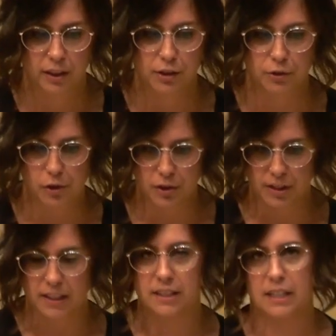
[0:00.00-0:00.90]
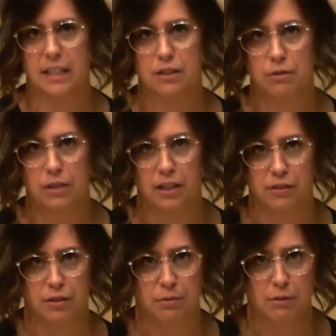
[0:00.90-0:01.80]
You'll notice that this etude
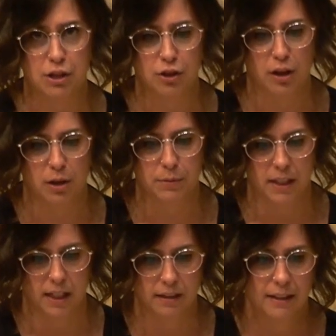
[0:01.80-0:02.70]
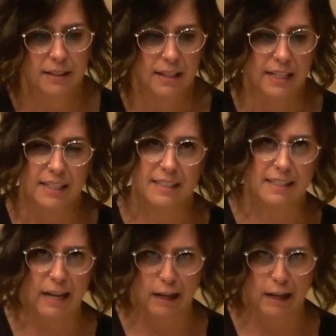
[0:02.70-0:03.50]
has 3 sharps in it, and it's in